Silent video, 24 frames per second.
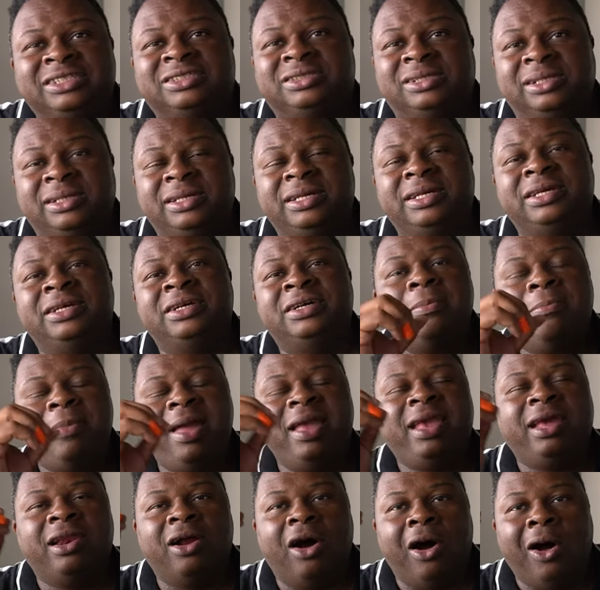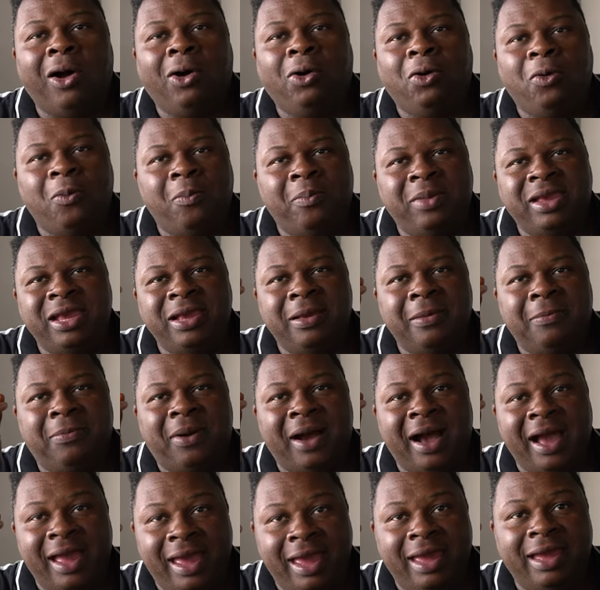easily make an alt meat
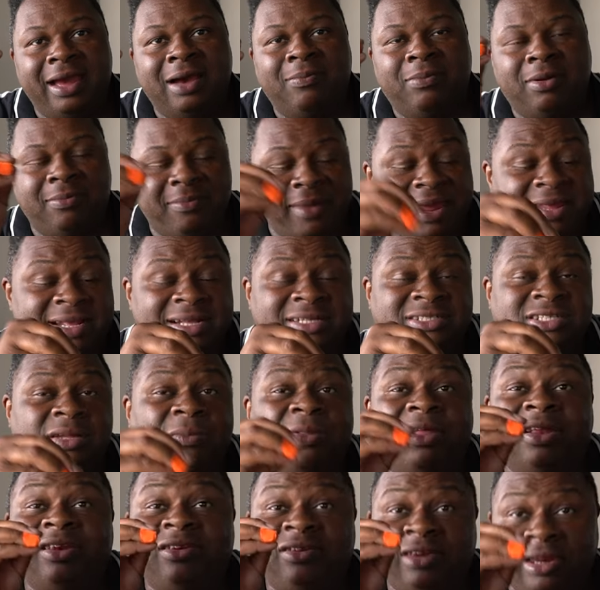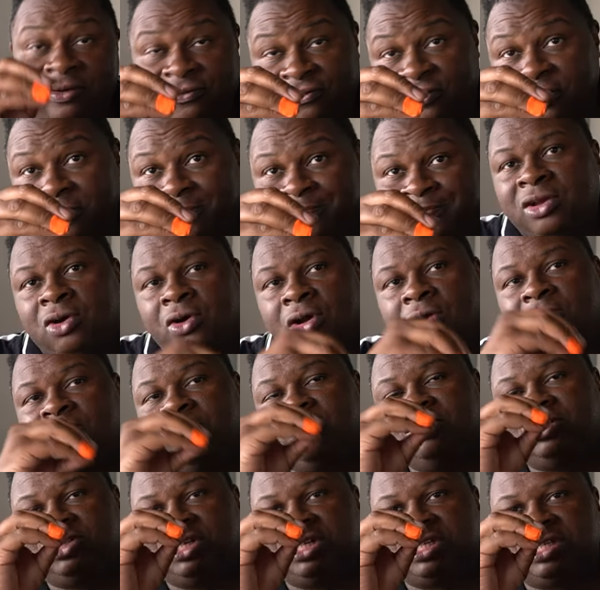paella, but making something different, going
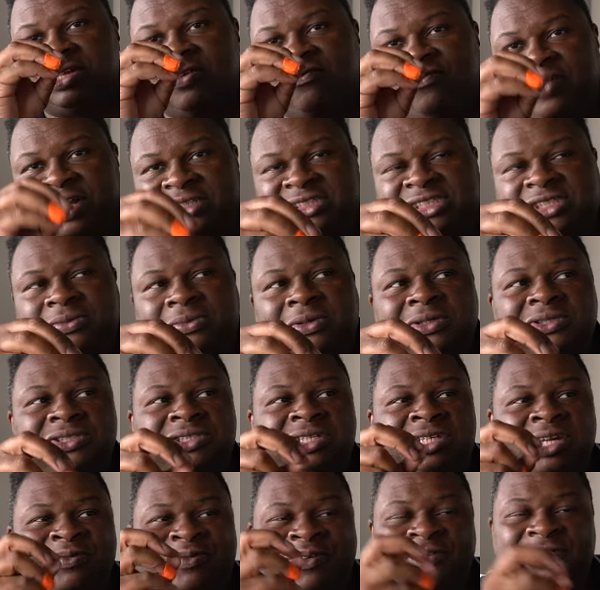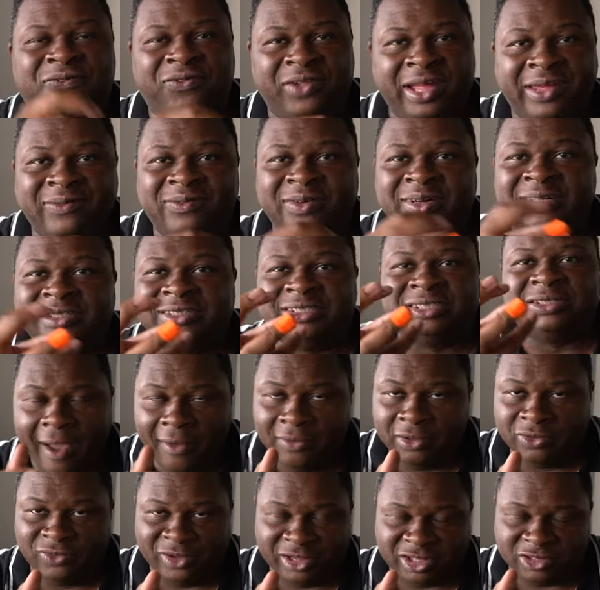with just the vegetables and different flavors,
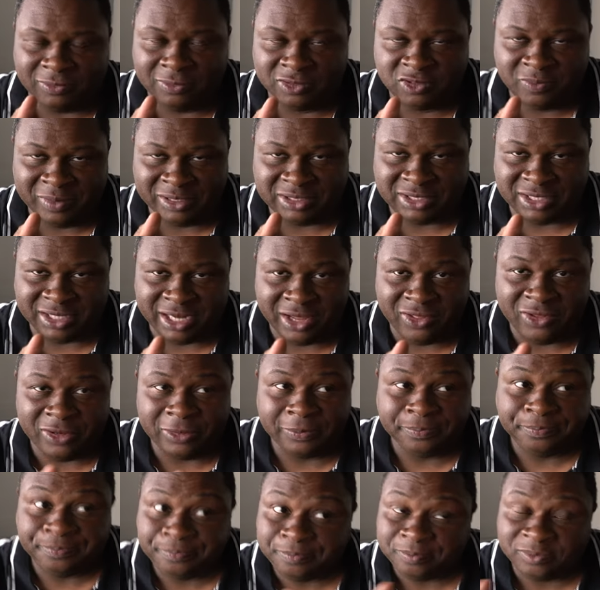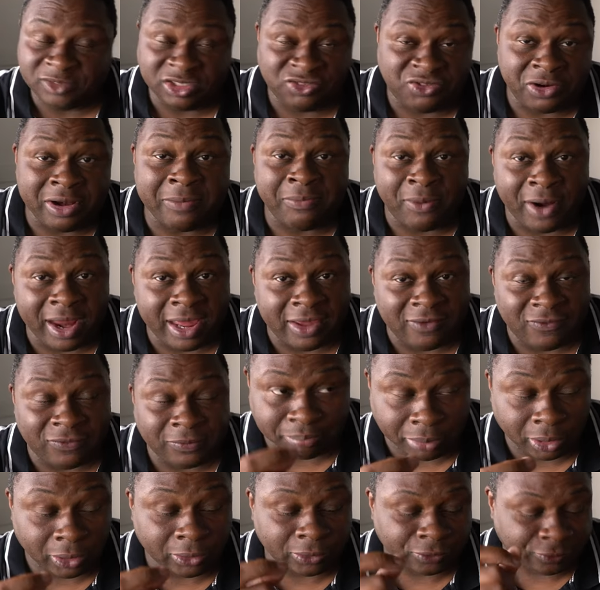how those vegetables mix together, it's very brave,
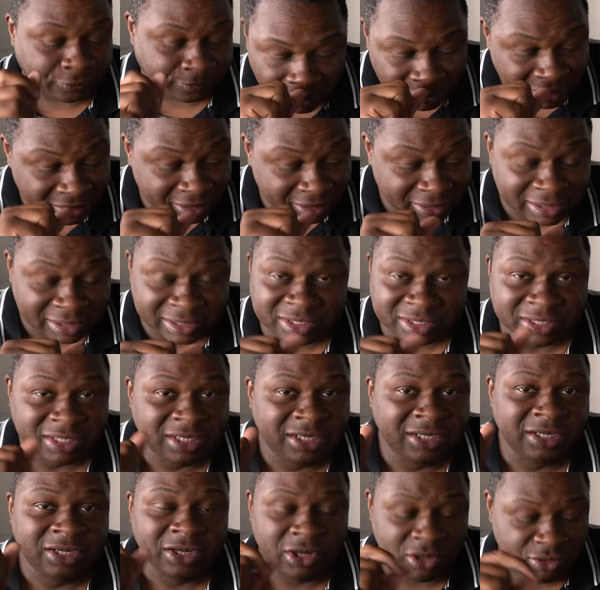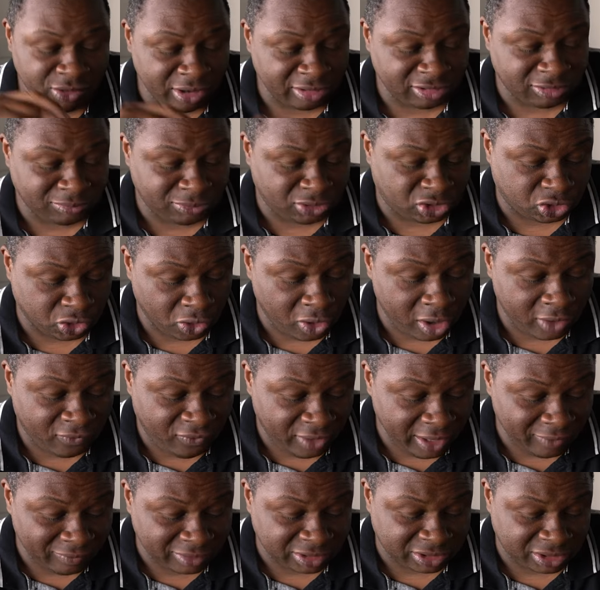bold, because you got some strong
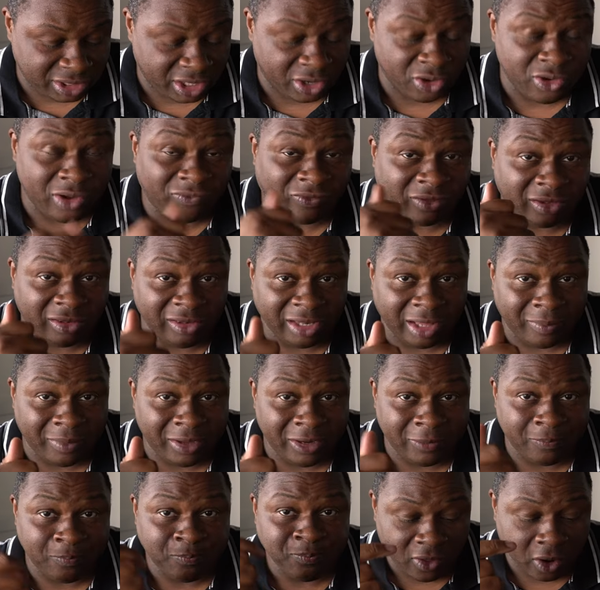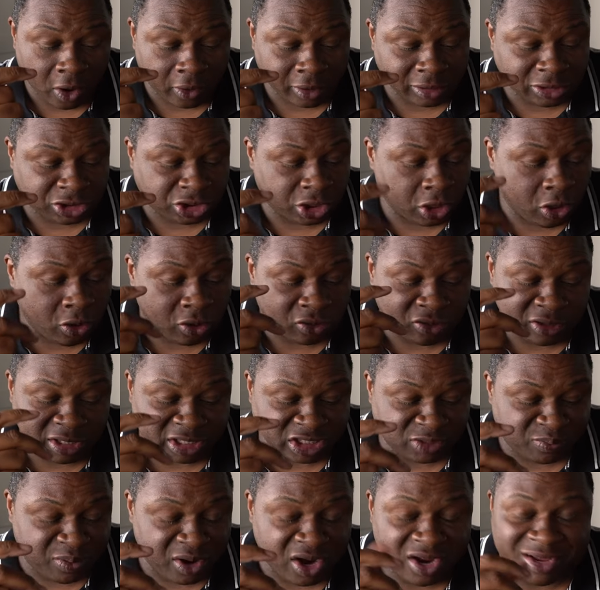flavors in here. You got the lemon, the artichoke, the
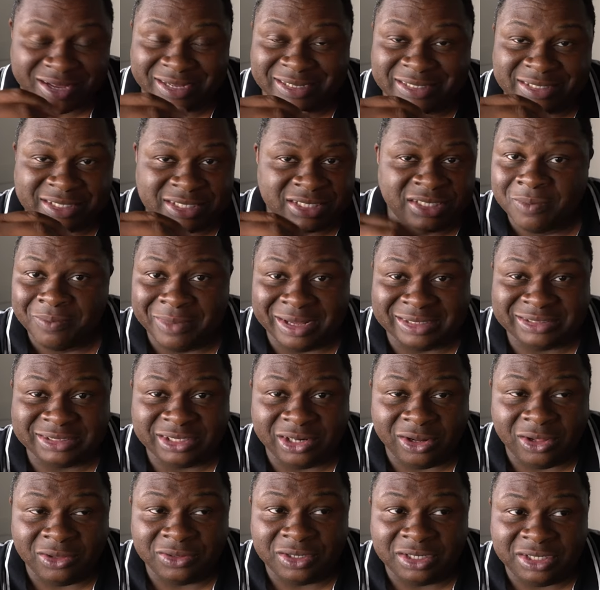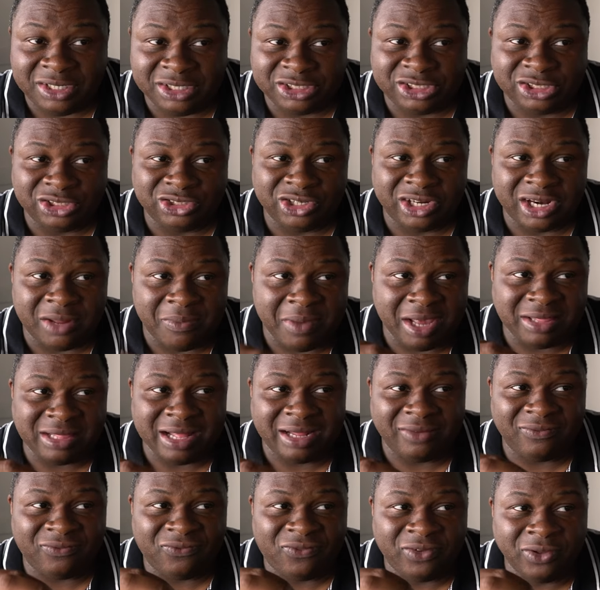asparagus. Mixing it all in a dish and trying to make
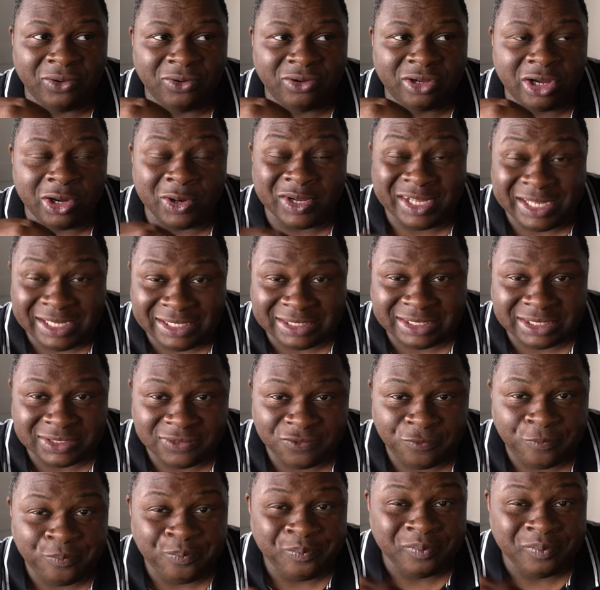that feel cohesive